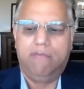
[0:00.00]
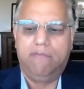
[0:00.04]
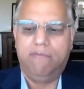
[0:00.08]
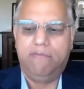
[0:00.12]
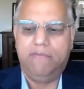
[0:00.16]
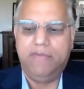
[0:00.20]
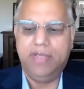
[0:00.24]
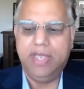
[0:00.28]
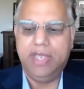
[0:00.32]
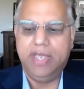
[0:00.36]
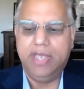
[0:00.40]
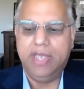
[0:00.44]

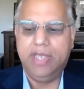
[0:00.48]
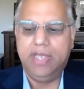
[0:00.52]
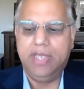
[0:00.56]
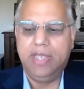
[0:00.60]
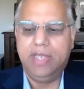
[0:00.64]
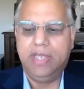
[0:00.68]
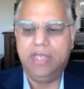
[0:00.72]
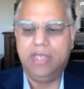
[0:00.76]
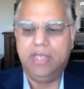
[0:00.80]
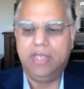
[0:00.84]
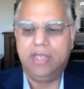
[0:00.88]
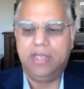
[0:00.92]

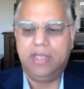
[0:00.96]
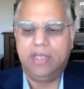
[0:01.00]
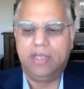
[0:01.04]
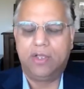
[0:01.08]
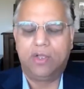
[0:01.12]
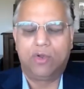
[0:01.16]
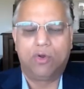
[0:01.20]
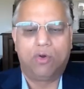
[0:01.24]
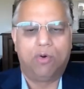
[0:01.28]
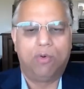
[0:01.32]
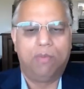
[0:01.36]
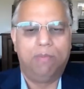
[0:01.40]
We,
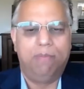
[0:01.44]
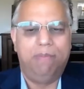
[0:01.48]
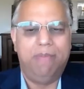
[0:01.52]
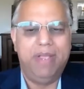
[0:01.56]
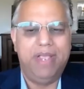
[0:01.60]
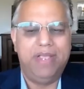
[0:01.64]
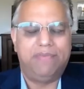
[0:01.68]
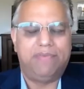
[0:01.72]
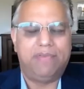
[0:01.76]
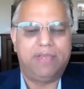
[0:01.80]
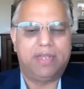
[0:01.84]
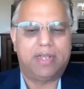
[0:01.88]
you know,
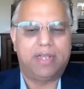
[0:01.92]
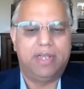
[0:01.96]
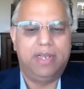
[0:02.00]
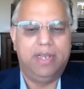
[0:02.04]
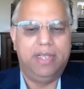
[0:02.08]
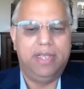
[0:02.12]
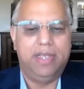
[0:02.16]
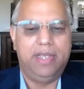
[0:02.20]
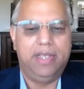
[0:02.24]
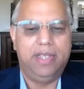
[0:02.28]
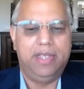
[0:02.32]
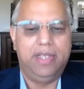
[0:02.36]

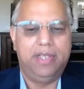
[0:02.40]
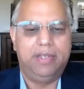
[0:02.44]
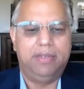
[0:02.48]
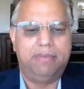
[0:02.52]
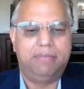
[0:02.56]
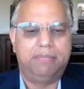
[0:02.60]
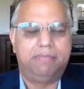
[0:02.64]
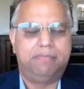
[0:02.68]
basically